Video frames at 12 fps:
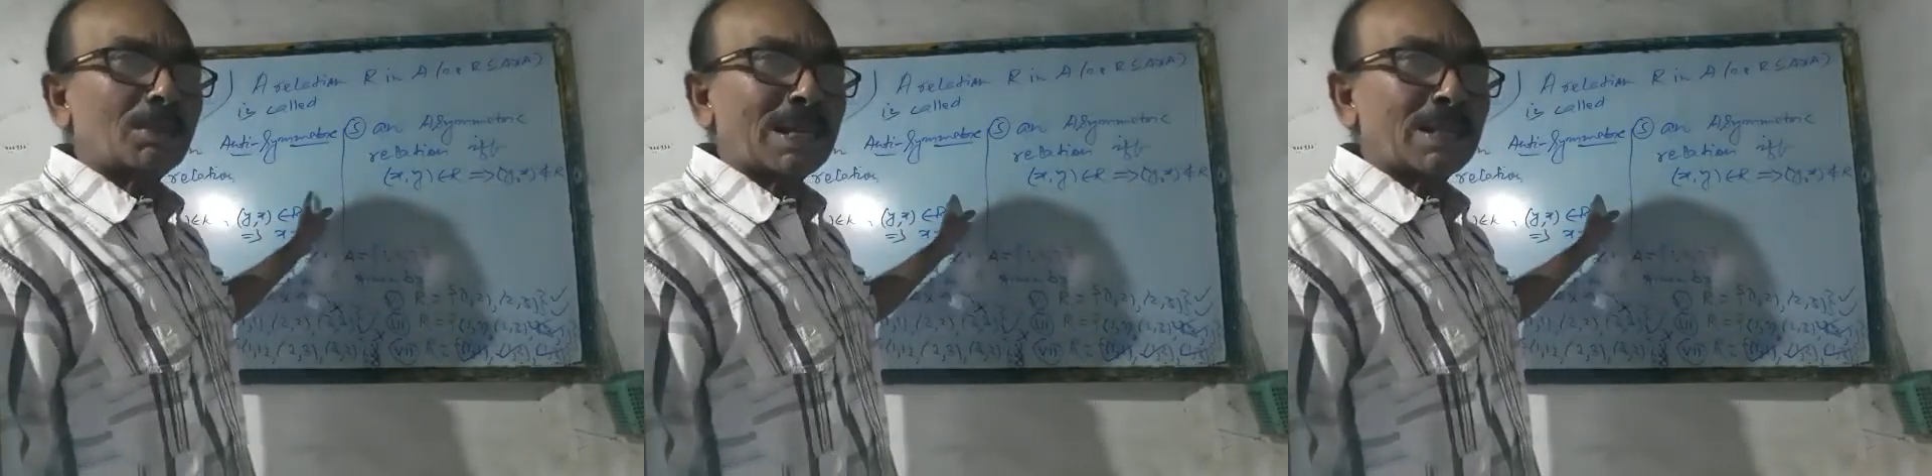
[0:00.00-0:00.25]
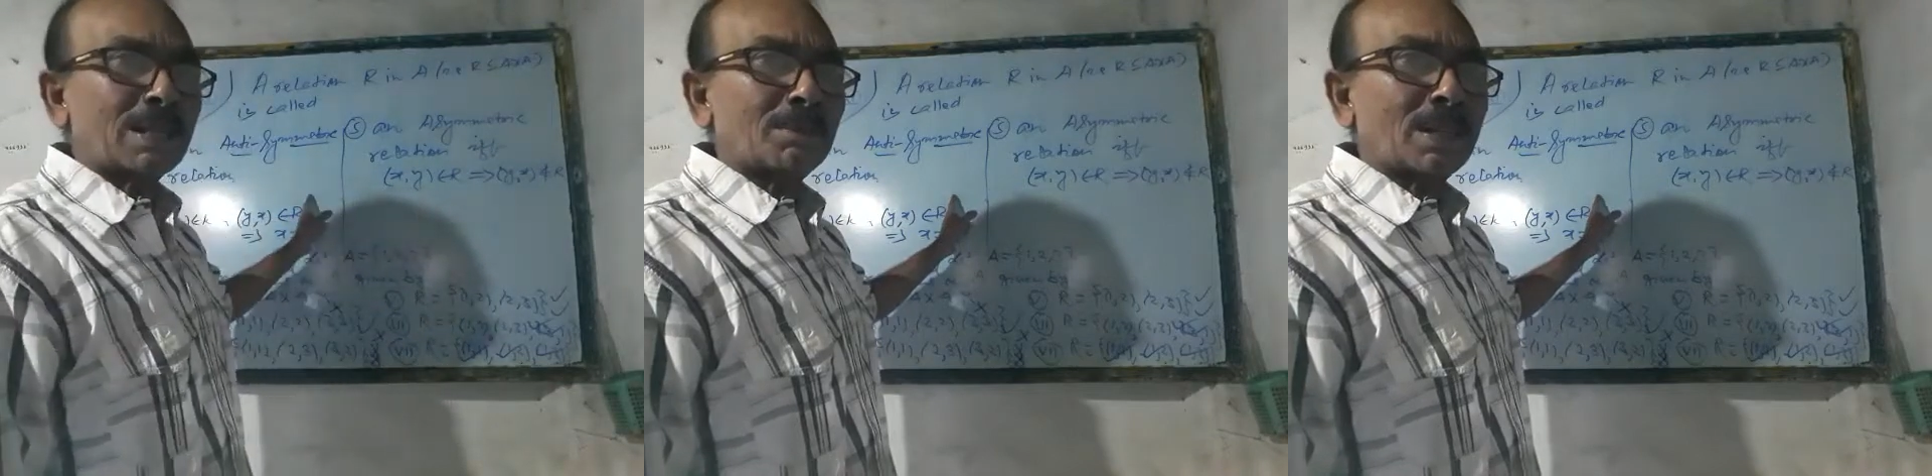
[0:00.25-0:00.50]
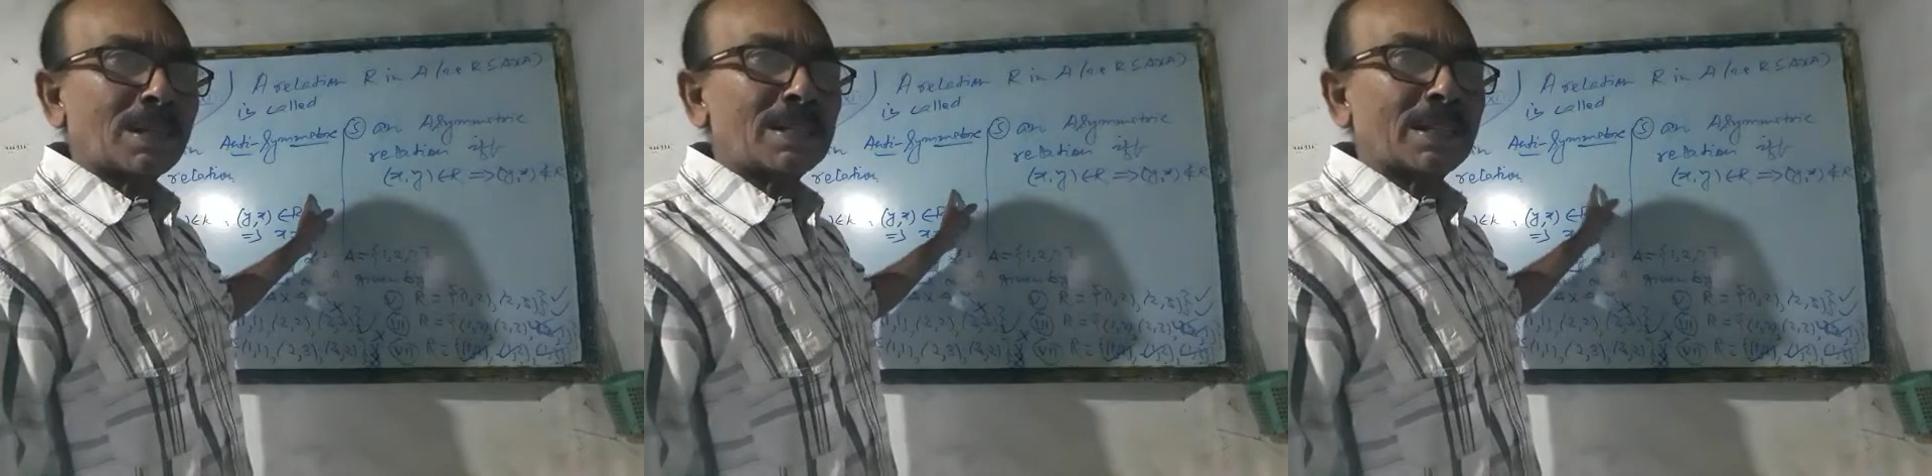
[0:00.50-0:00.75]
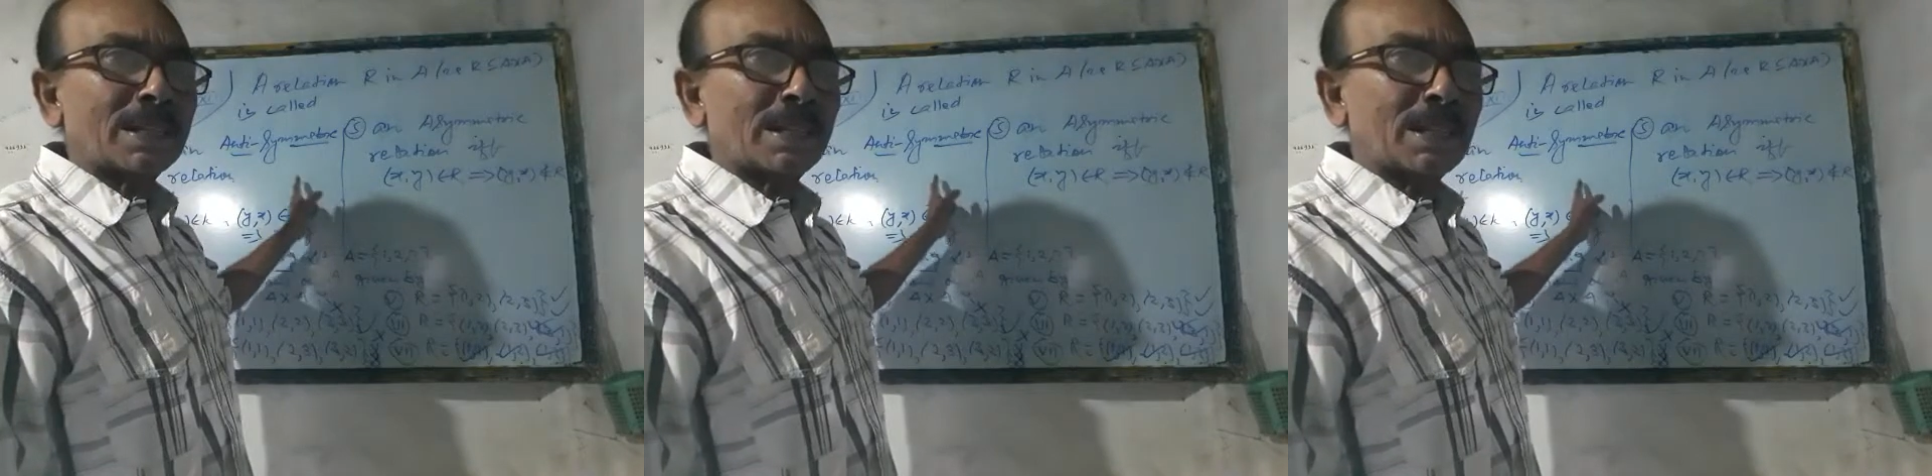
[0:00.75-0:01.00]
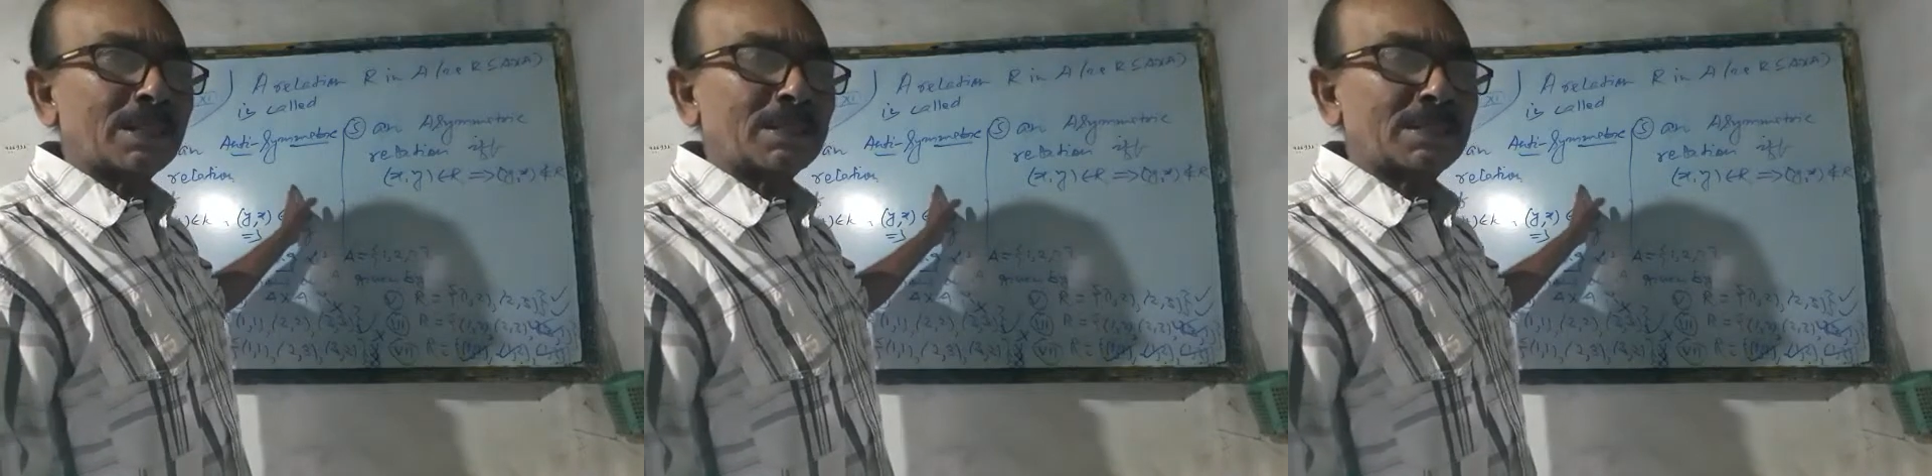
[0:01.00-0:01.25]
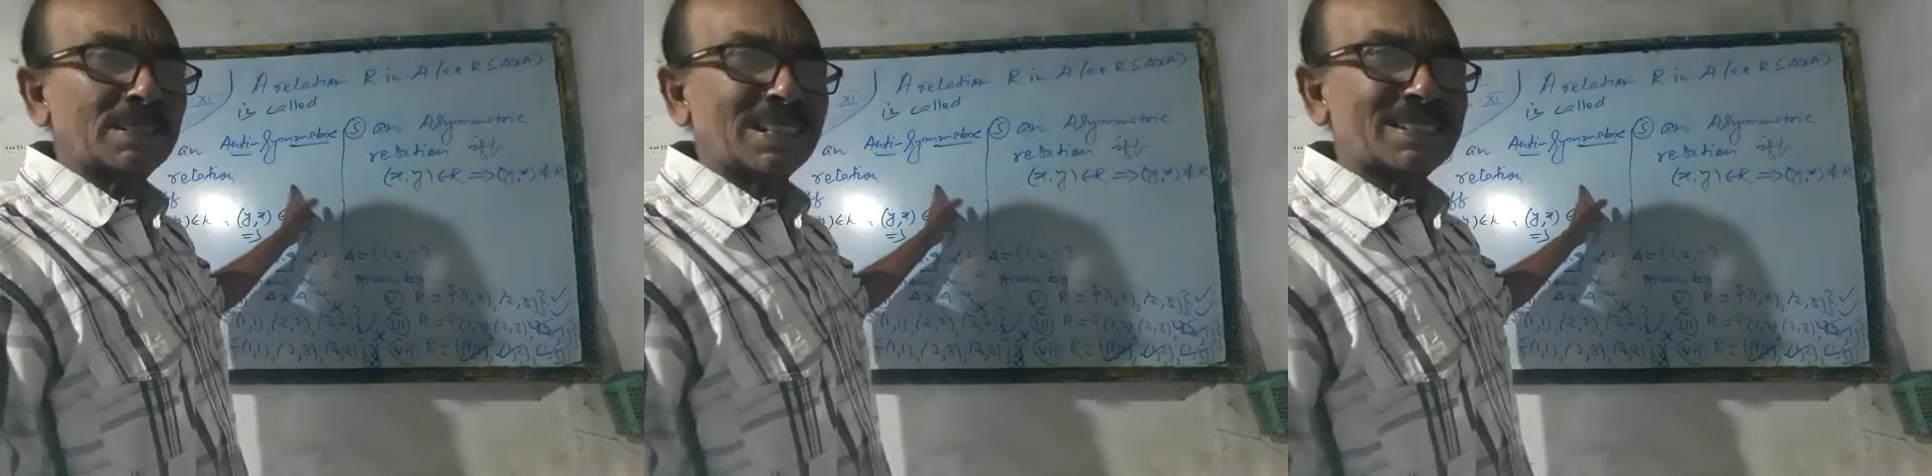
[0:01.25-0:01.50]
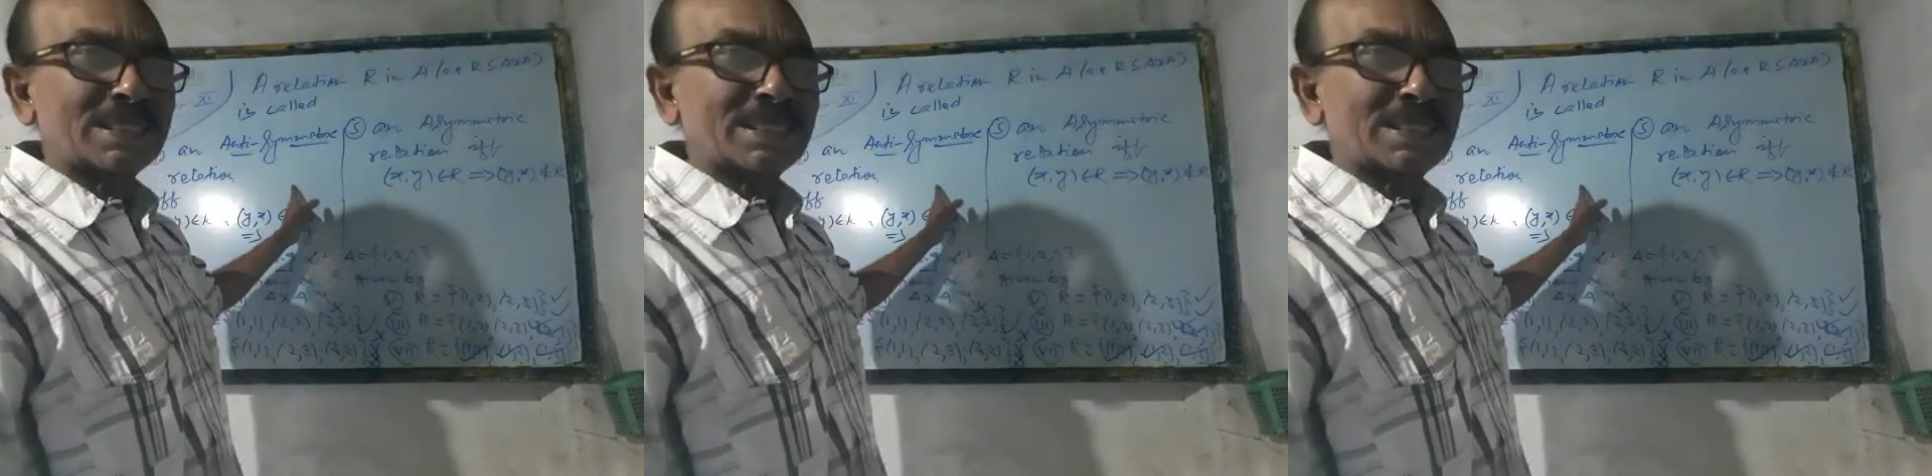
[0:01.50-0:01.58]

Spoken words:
by liberal? Here in this